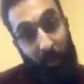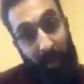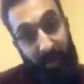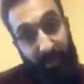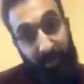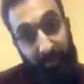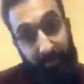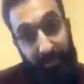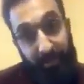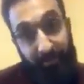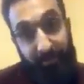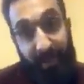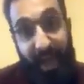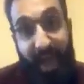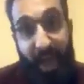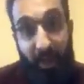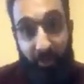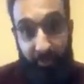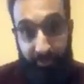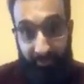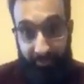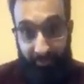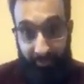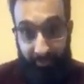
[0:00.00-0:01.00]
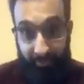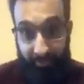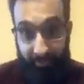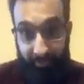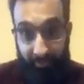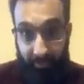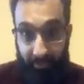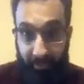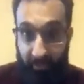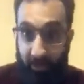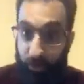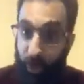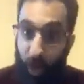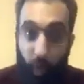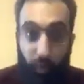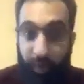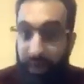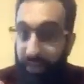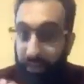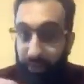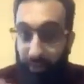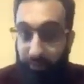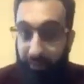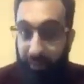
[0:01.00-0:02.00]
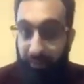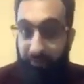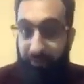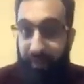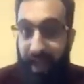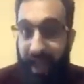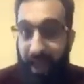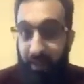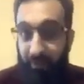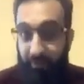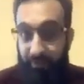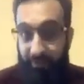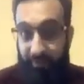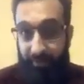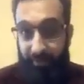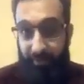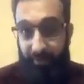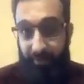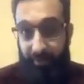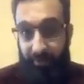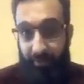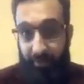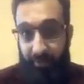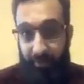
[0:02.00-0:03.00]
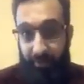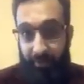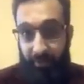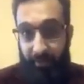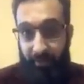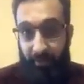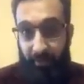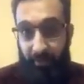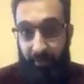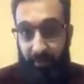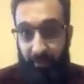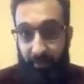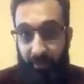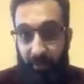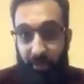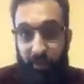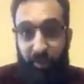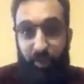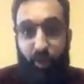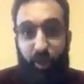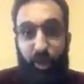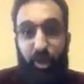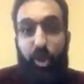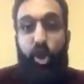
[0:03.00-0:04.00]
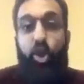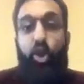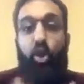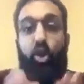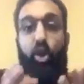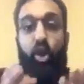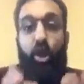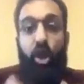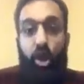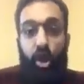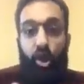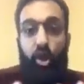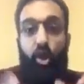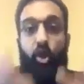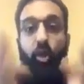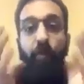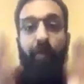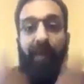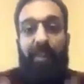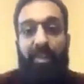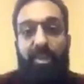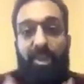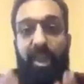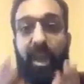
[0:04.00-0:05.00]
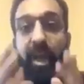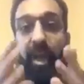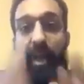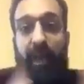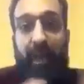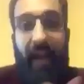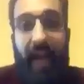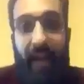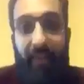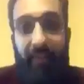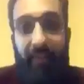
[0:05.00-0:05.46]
nowhere to be found. Nowhere to be found. So you Bashir